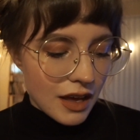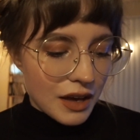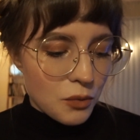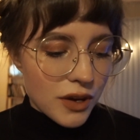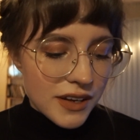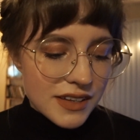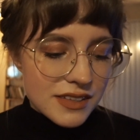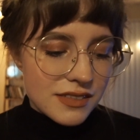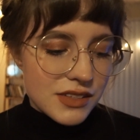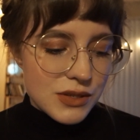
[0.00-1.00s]
I wanted
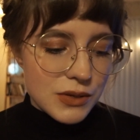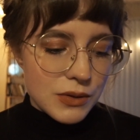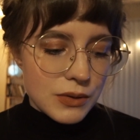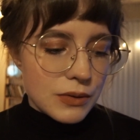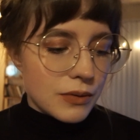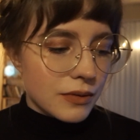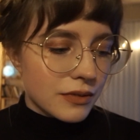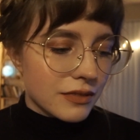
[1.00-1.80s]
to,